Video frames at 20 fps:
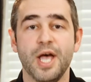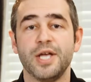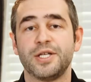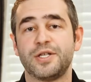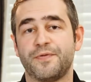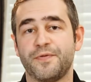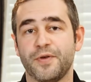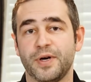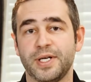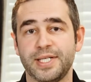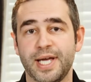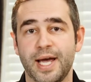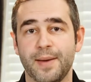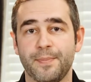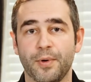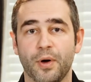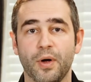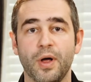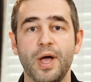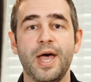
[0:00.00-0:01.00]
So for
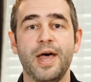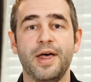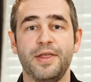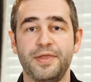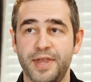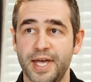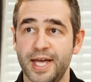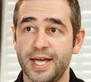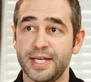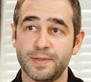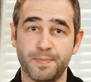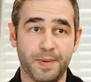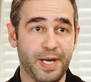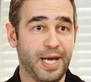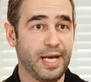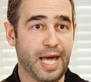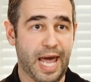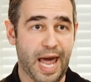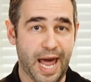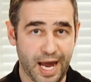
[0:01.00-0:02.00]
example, this
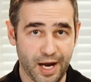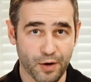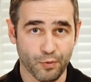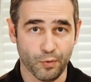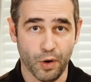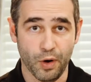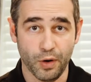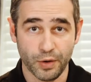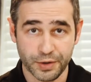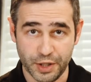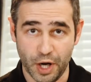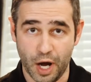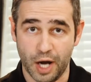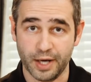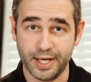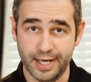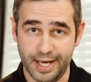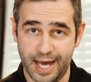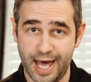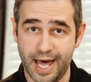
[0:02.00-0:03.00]
being A-roll,
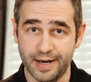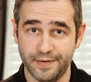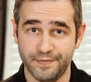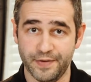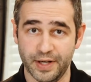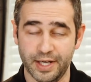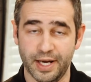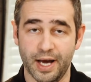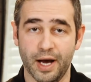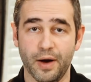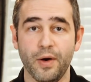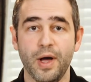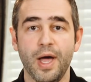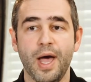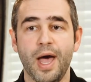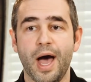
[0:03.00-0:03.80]
talking head video,